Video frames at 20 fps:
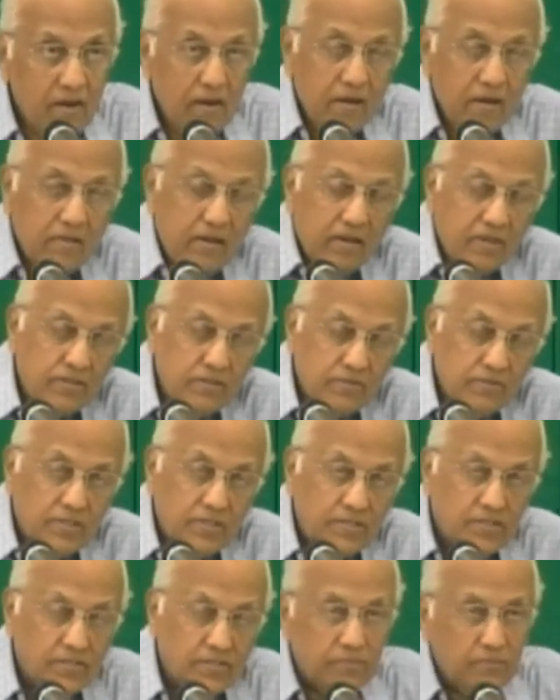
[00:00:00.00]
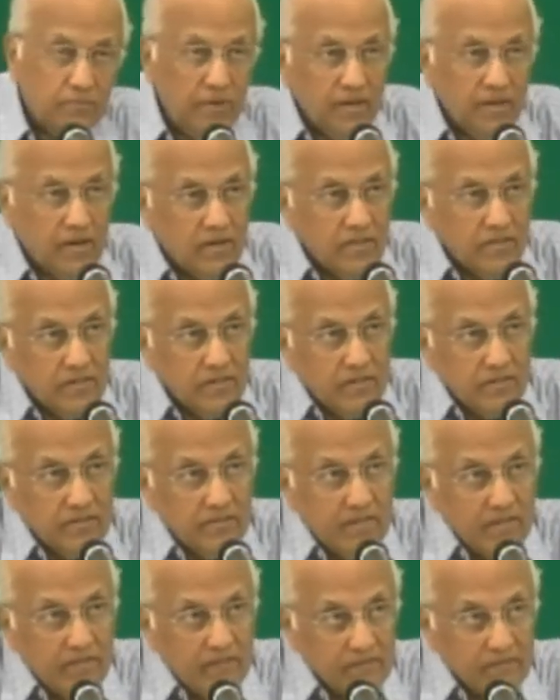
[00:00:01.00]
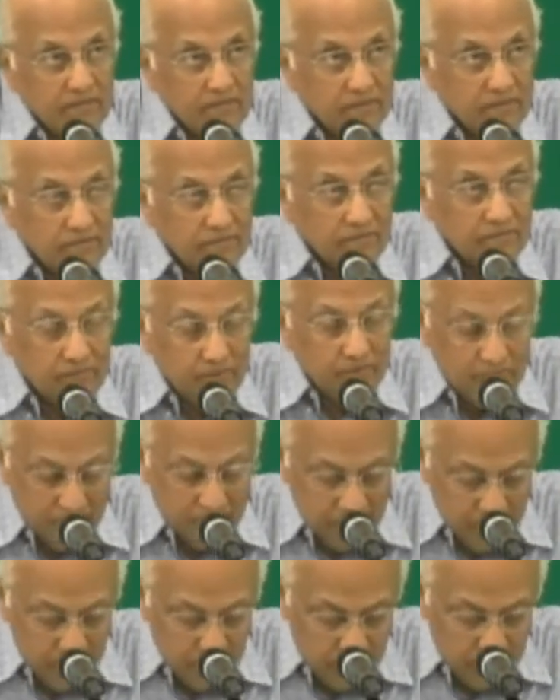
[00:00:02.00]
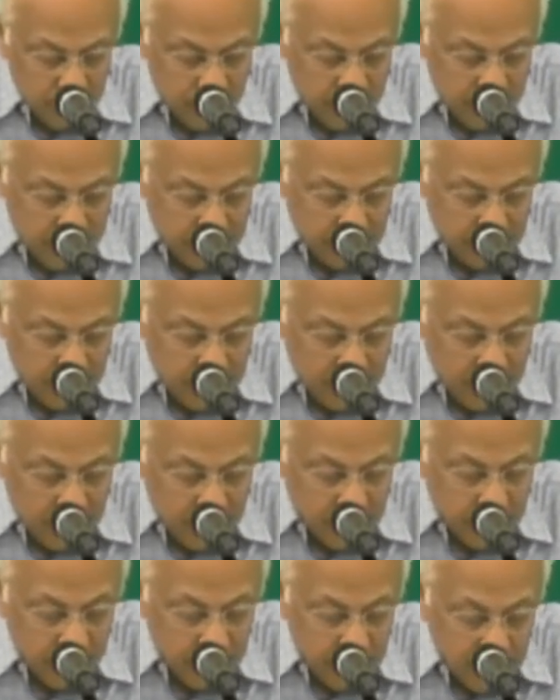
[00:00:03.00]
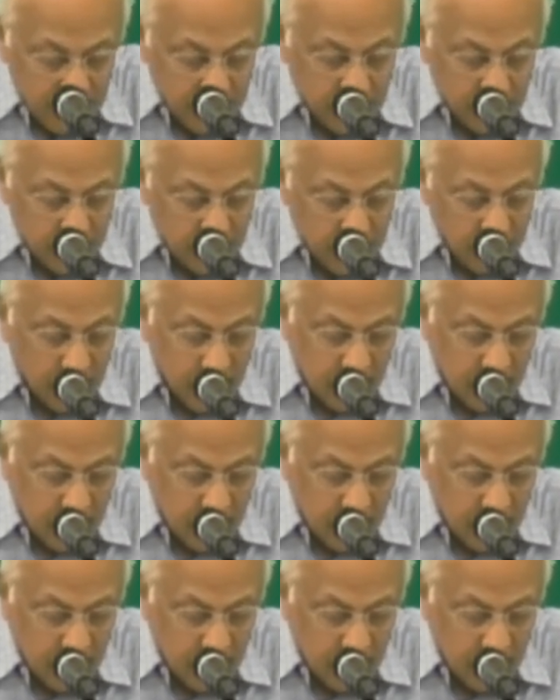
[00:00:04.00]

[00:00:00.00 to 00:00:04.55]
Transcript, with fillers: And that's a question that we can ask ourselves whether the Lord will have to say that to us Lord,